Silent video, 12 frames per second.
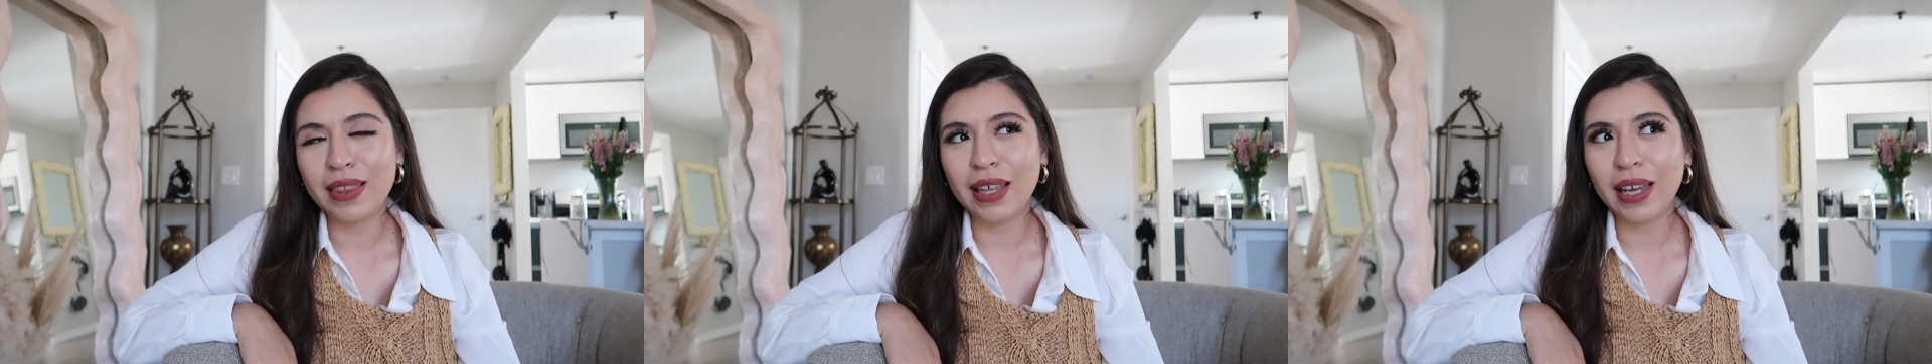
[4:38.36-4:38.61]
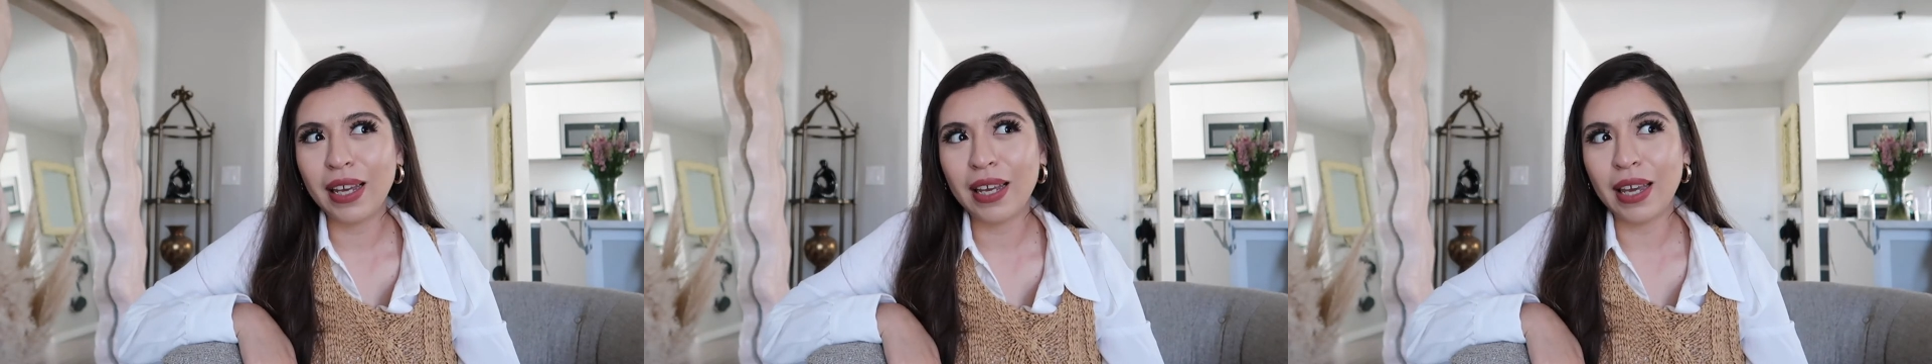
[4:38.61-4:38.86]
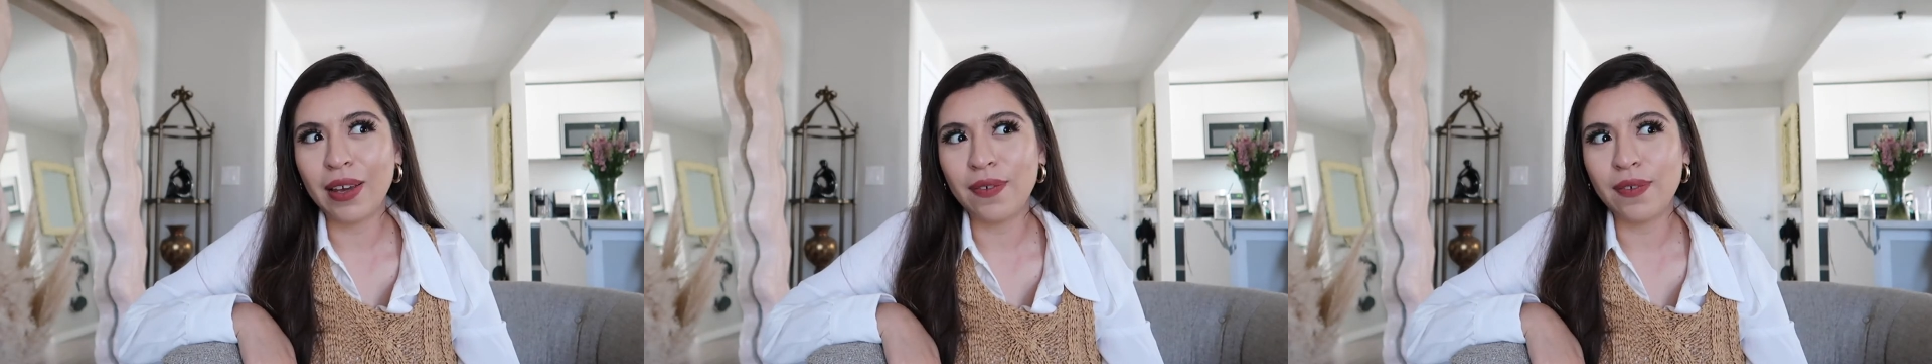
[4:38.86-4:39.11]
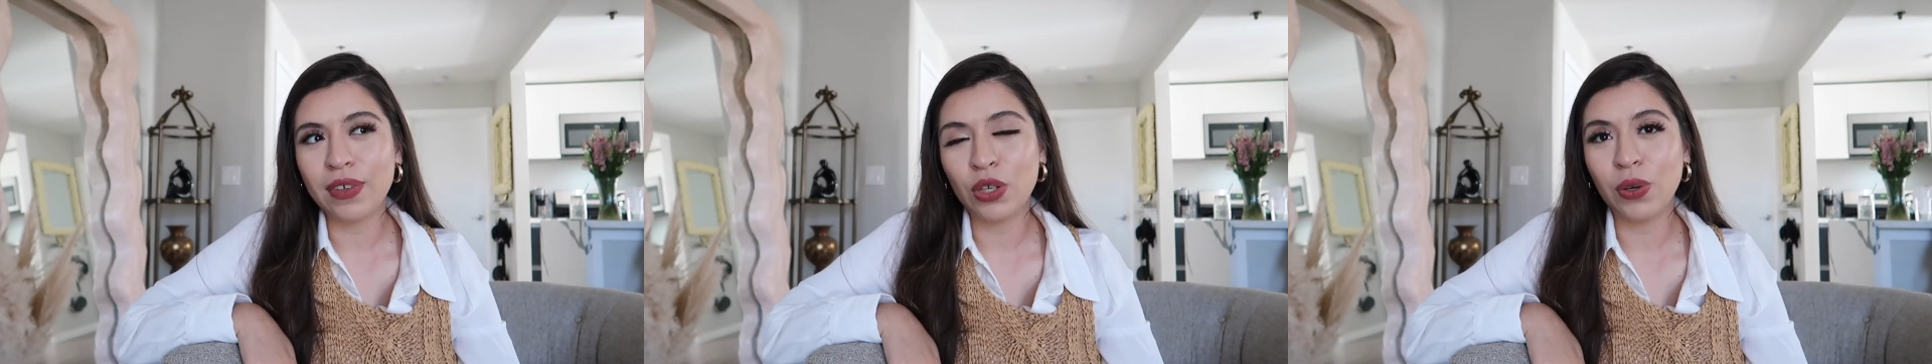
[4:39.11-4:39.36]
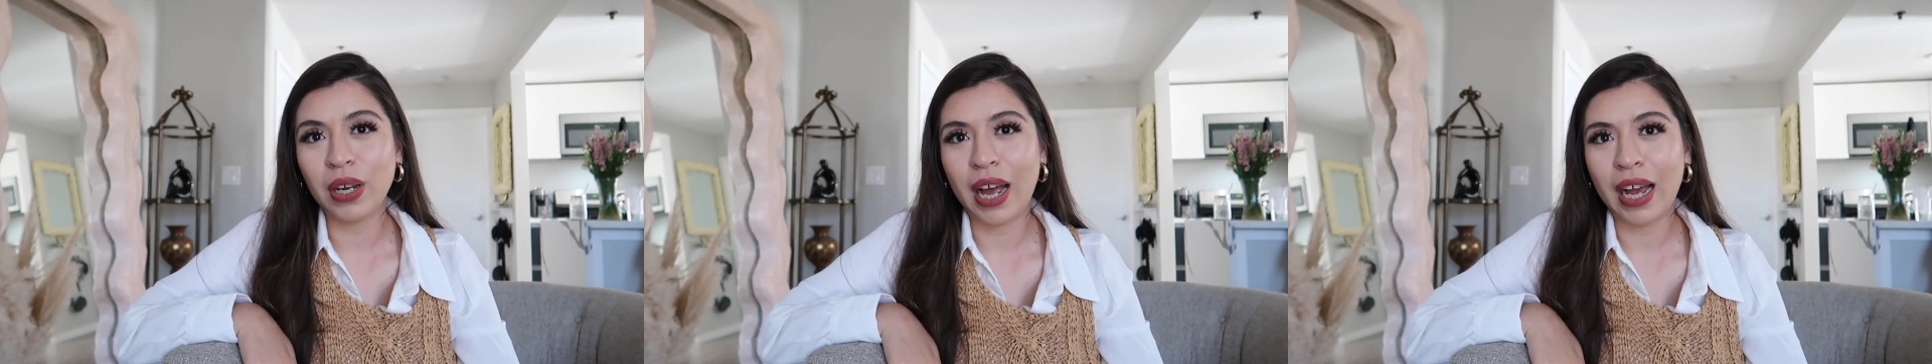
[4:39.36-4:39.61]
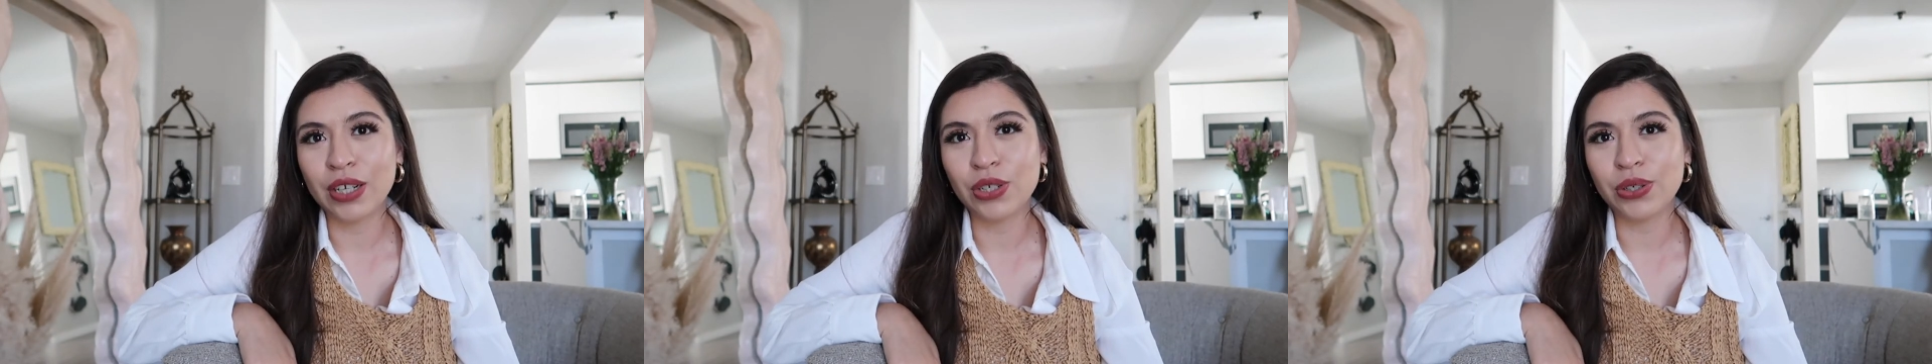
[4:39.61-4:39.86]
think if you could
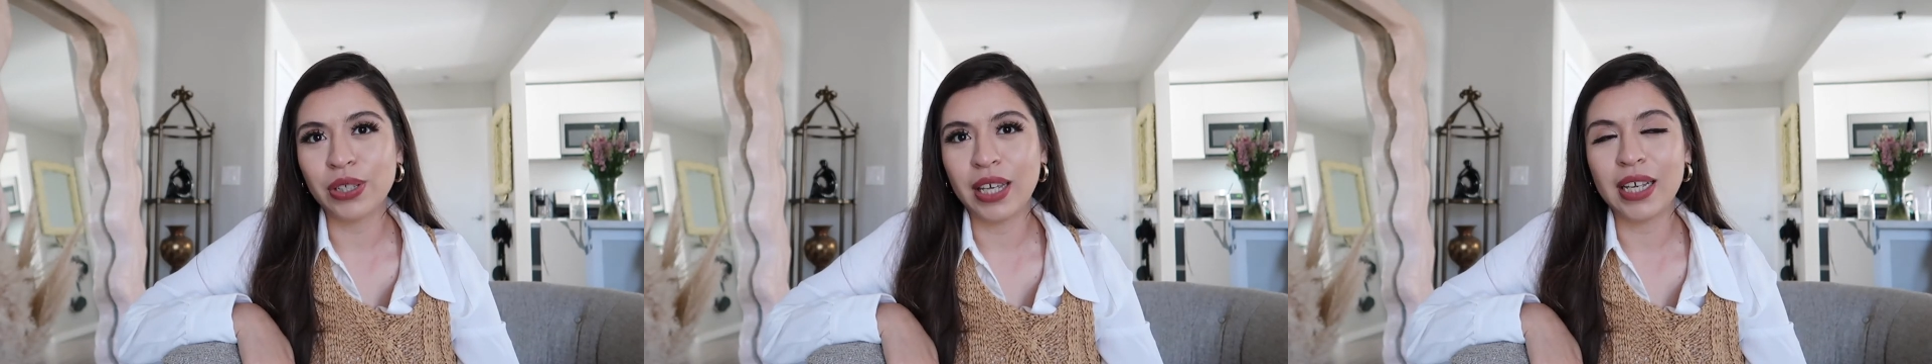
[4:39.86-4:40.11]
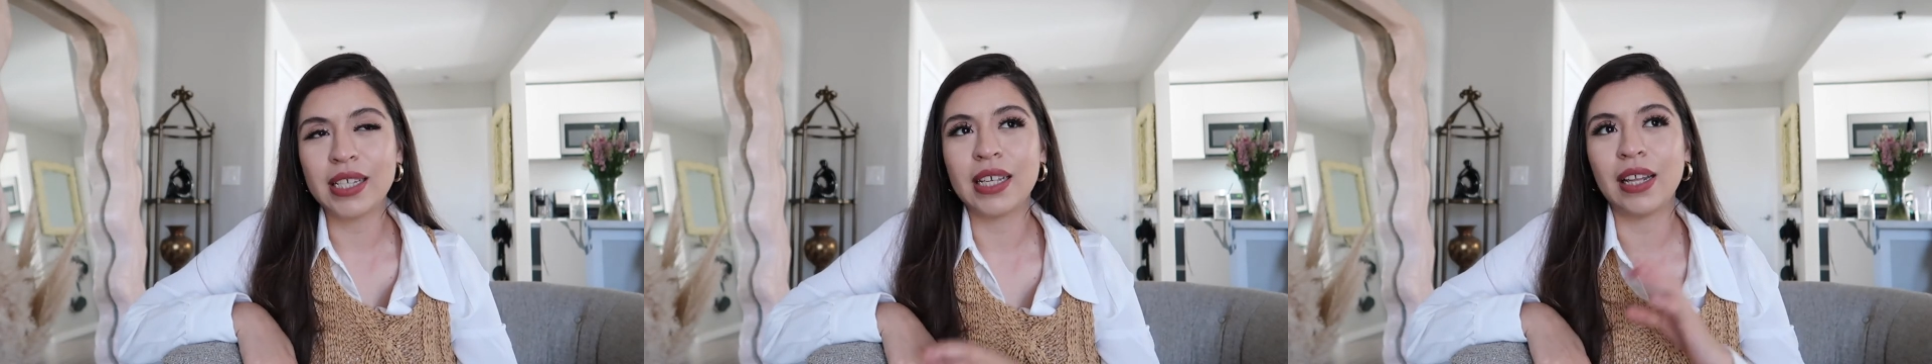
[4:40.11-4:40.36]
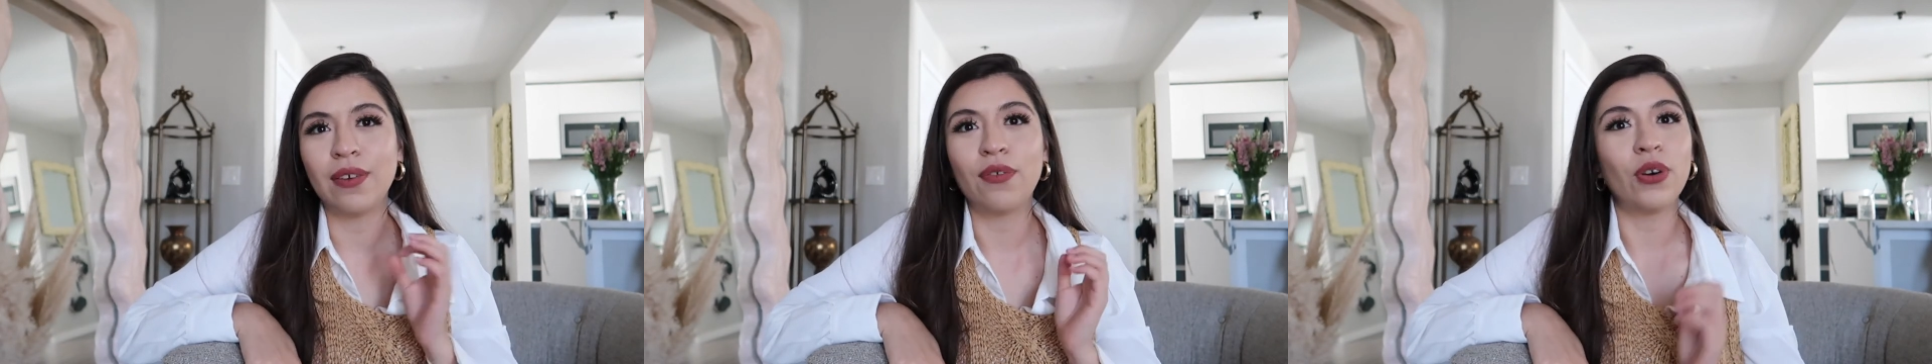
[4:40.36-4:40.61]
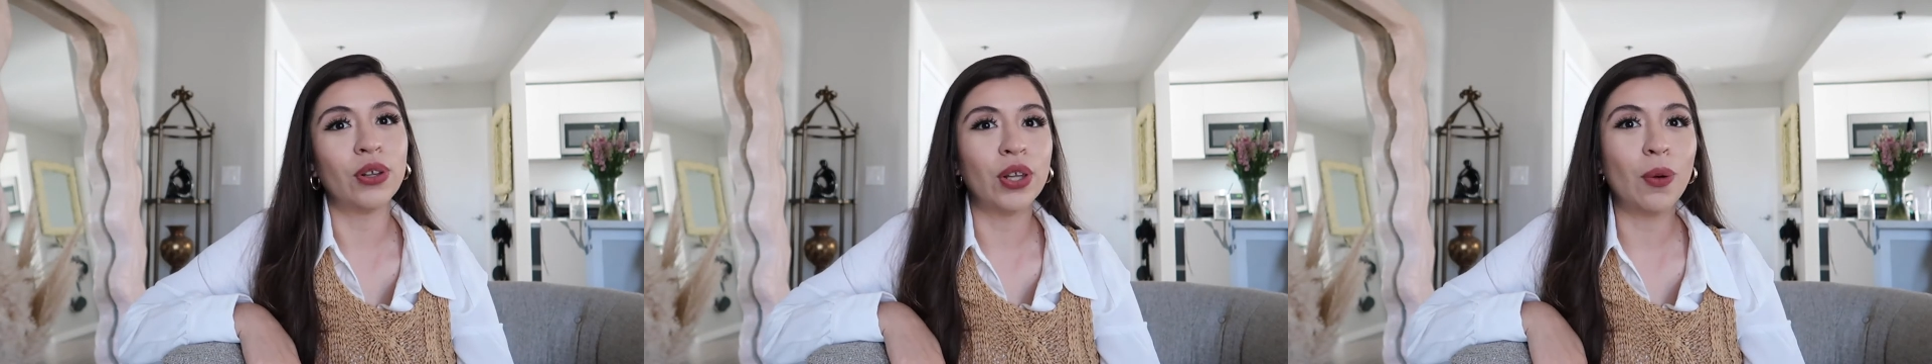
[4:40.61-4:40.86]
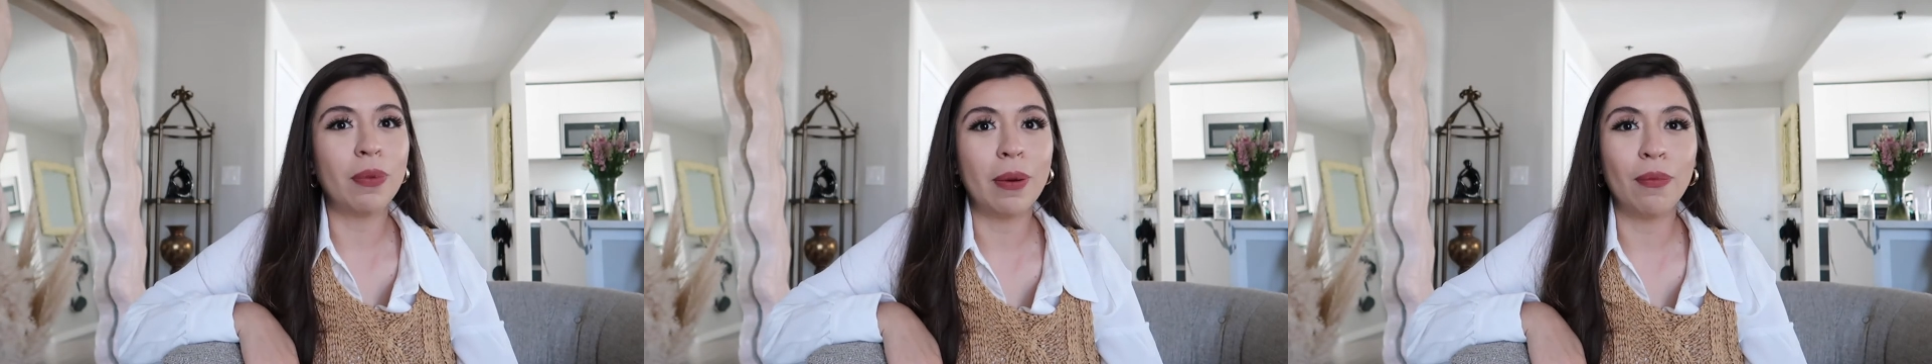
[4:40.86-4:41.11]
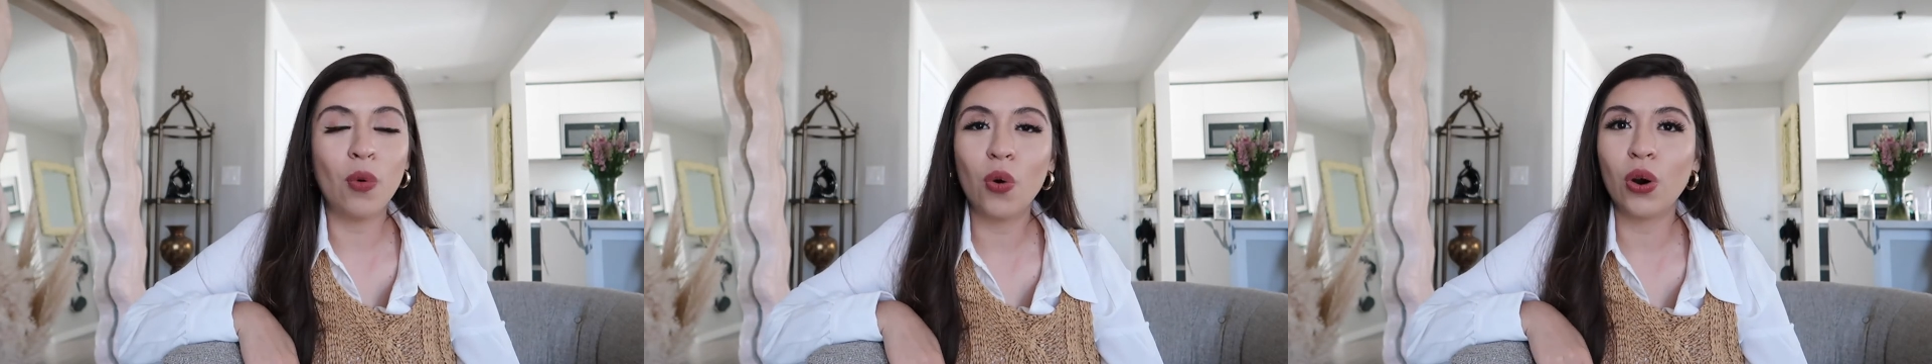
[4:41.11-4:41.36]
actually sell it for a little
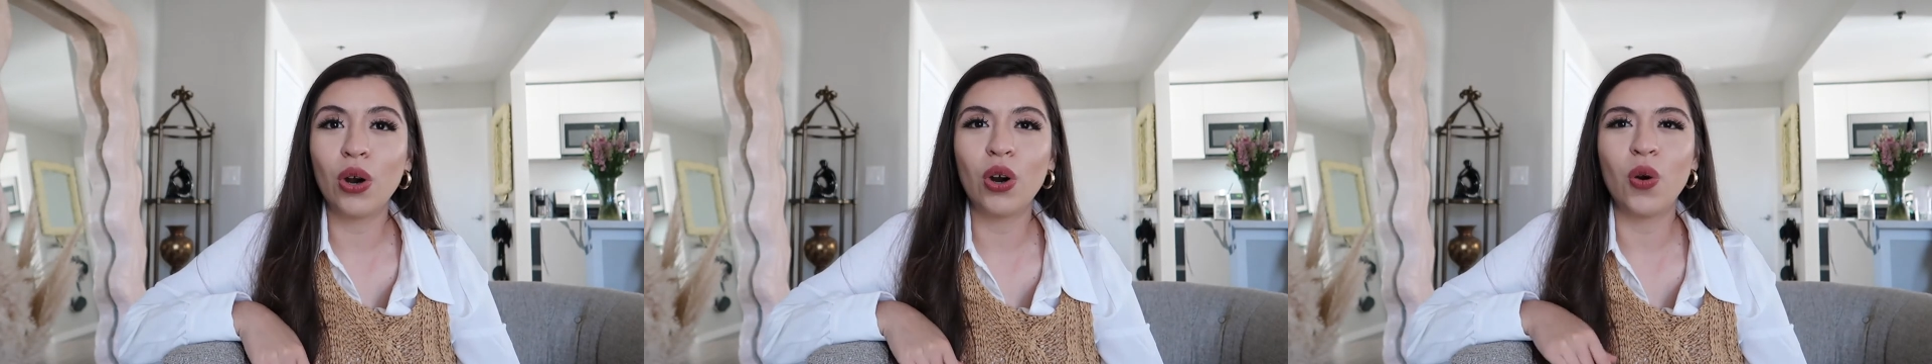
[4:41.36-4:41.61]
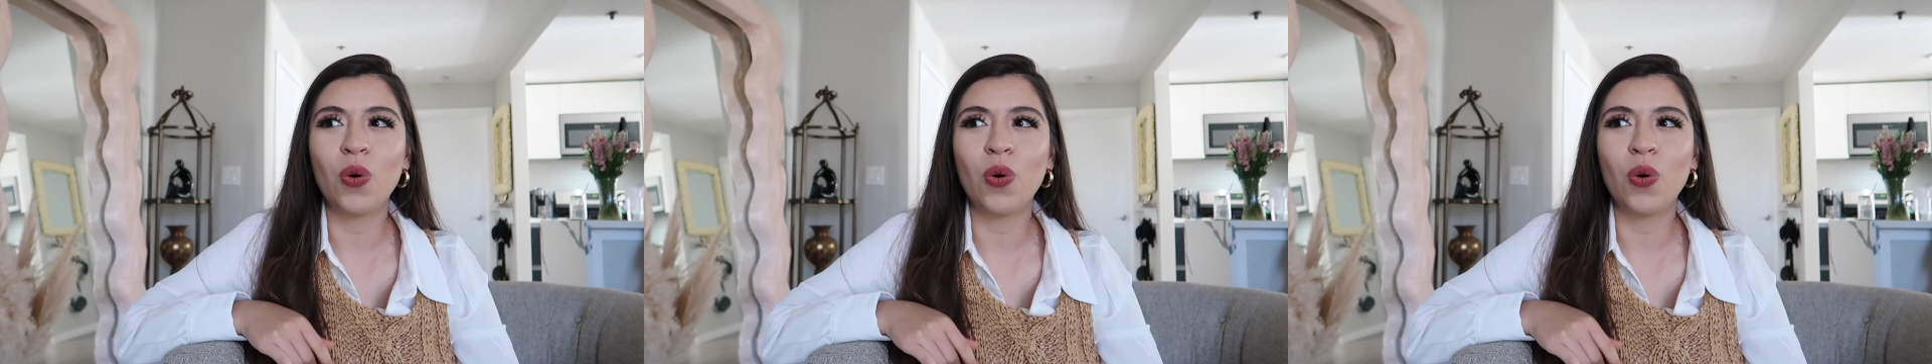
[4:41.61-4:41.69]
bit more,